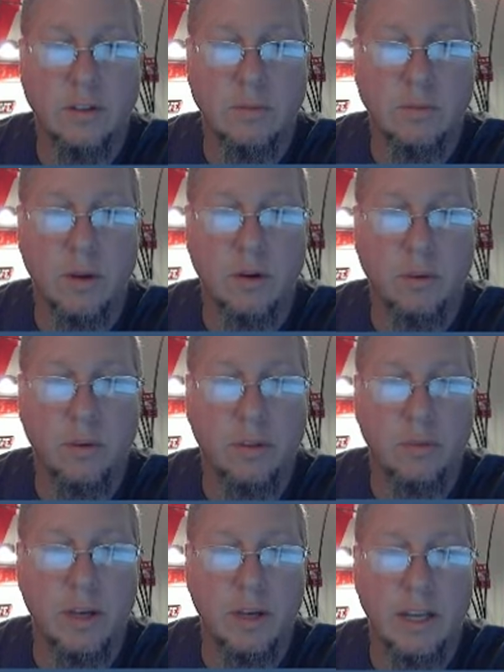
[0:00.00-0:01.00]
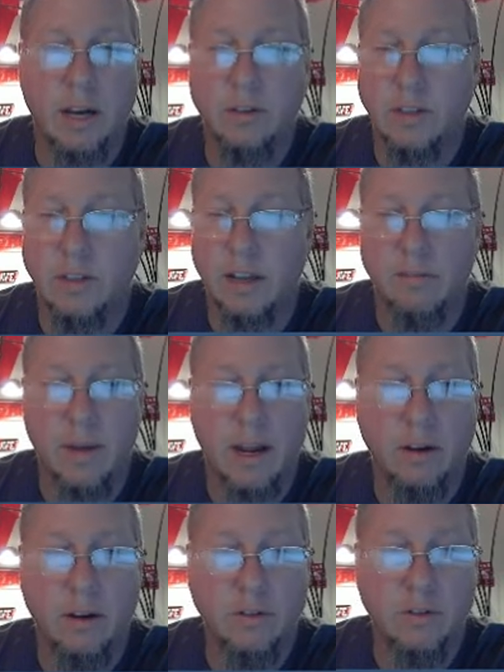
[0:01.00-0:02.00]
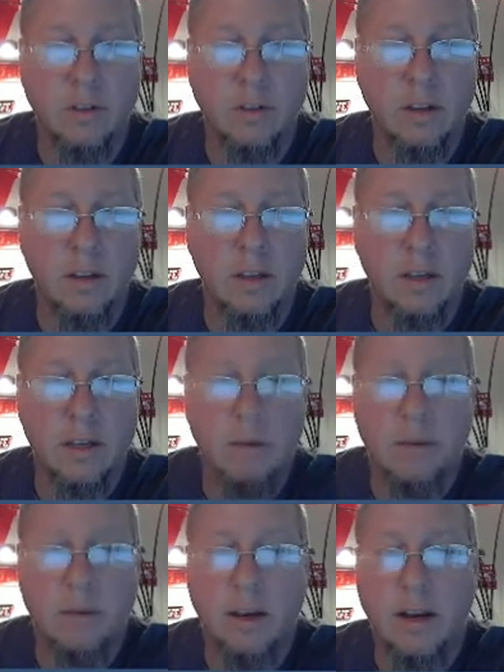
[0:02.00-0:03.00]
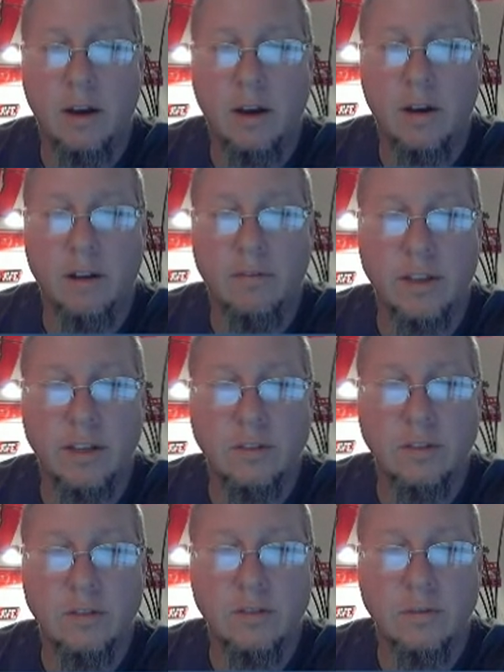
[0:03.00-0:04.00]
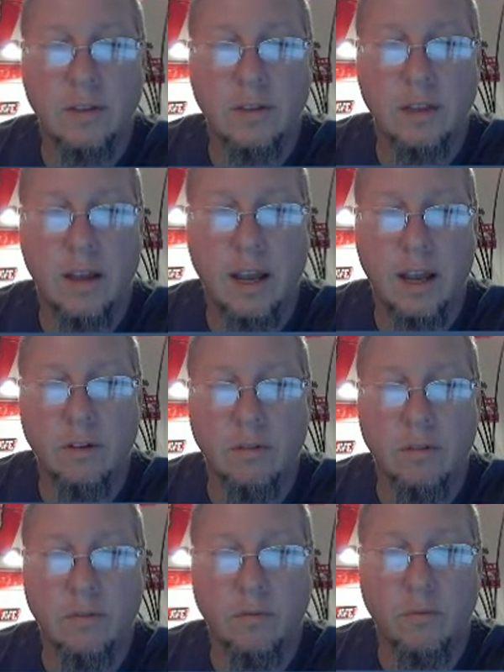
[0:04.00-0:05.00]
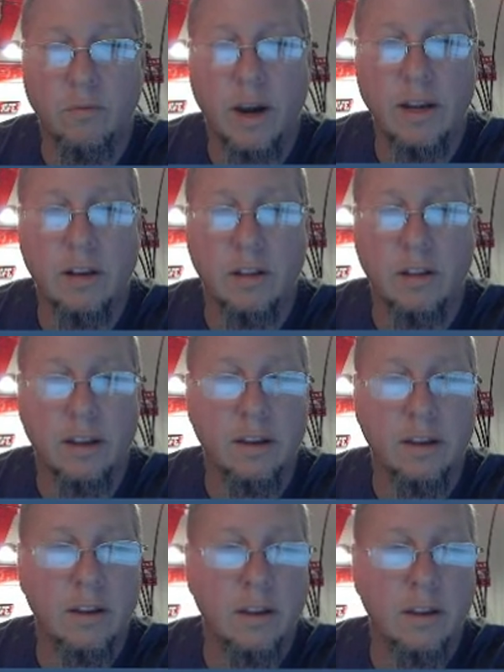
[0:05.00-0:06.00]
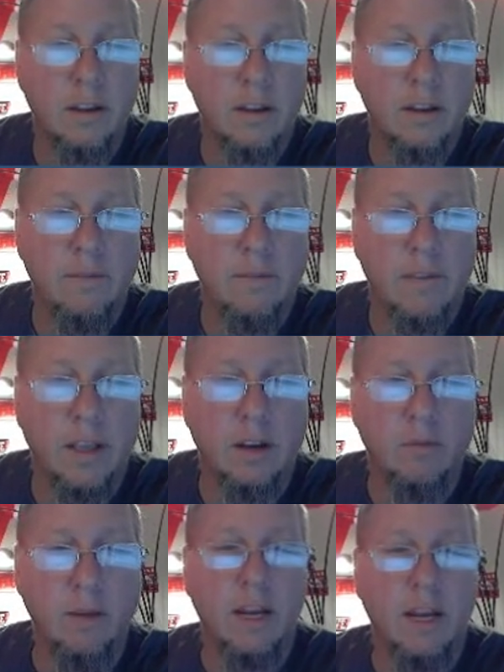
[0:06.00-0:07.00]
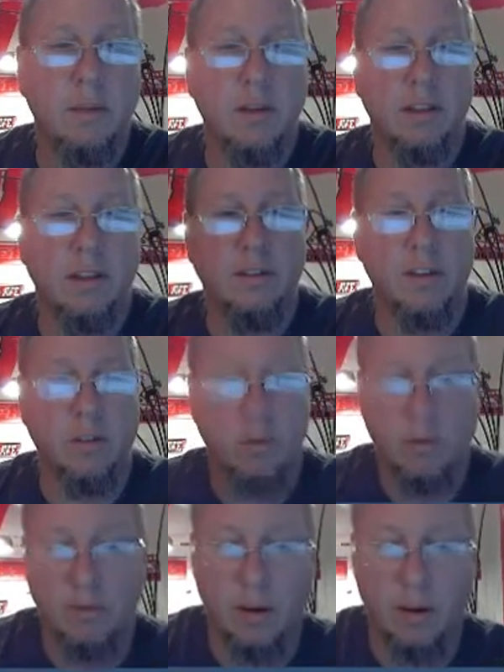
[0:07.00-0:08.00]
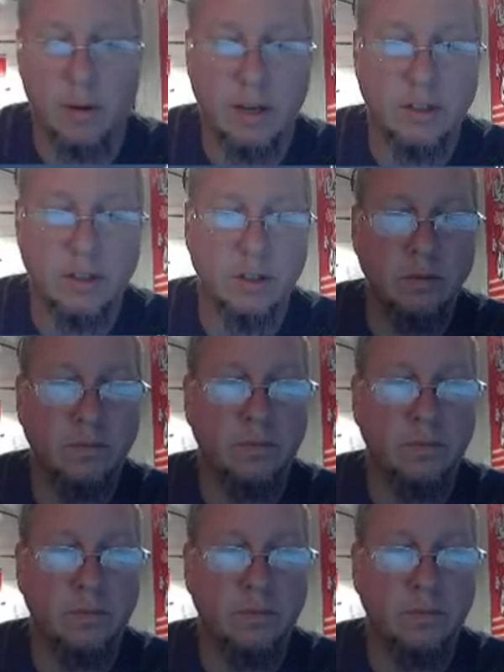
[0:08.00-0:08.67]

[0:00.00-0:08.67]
is my normal 3D outside of my house, but I now have this. I can right click and rename it living room if I want to.